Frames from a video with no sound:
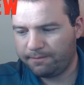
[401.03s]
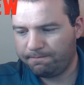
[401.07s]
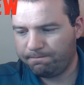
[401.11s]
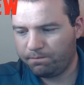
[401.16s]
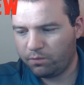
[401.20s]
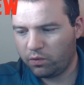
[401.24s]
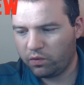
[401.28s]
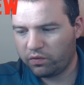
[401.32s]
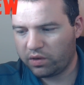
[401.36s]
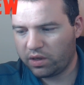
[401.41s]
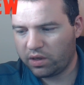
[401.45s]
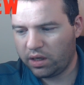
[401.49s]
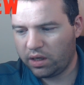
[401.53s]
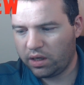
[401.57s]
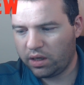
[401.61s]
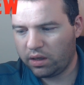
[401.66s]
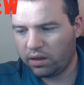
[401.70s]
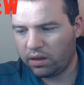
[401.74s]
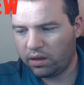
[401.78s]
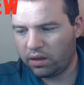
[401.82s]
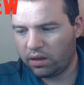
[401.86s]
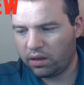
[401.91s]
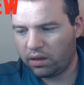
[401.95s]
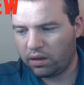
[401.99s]
We've got
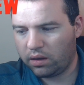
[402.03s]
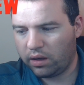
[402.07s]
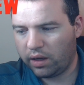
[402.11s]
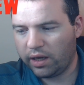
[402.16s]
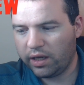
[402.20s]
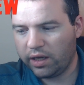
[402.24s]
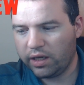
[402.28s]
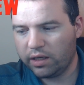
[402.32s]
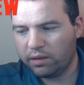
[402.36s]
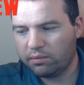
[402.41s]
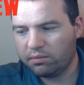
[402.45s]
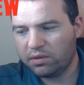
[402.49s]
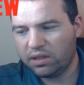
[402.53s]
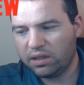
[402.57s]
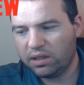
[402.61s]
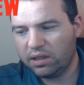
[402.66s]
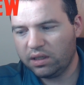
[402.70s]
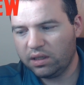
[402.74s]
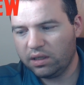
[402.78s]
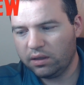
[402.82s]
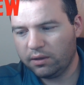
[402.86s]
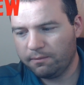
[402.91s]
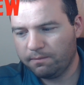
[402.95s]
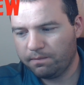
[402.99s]
uh, AMD